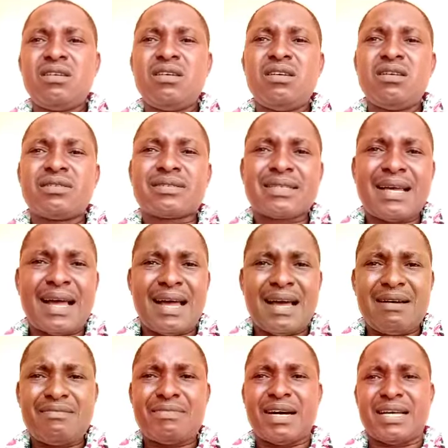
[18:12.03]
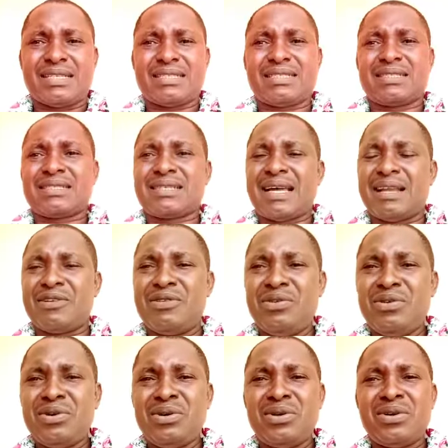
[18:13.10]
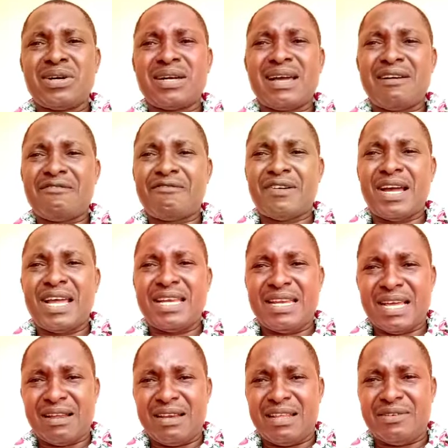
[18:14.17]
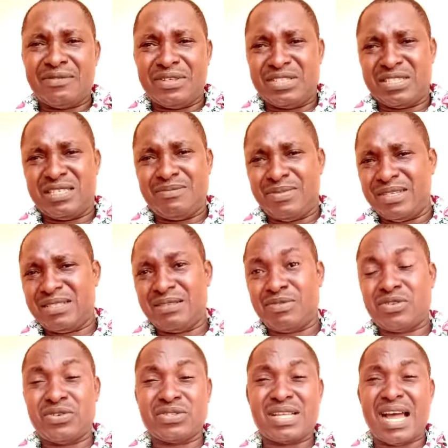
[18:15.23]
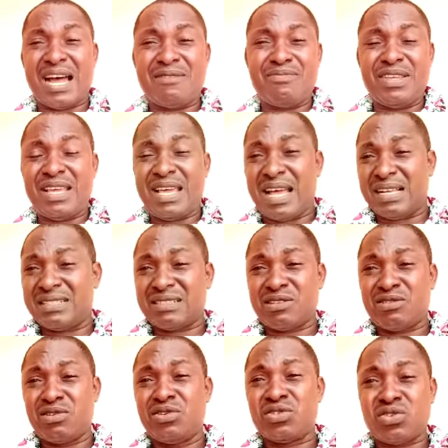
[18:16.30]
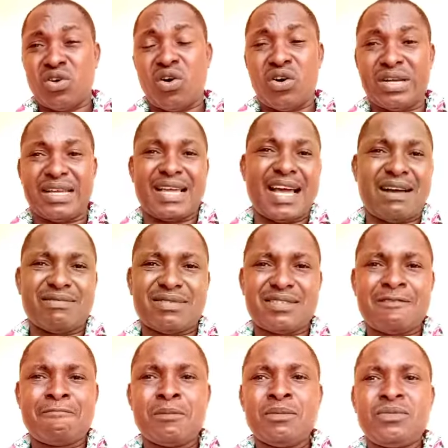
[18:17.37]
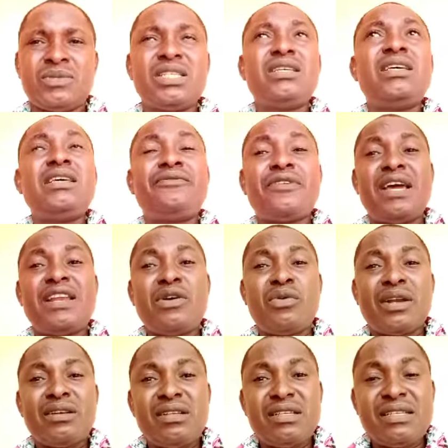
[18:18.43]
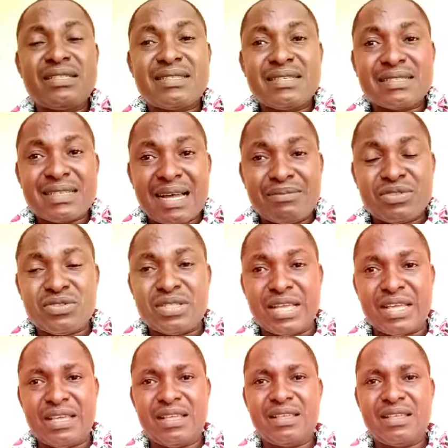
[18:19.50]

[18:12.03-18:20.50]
scammers can no longer find their level in TBC because admin has closed all the gaps. If anyone is scammed today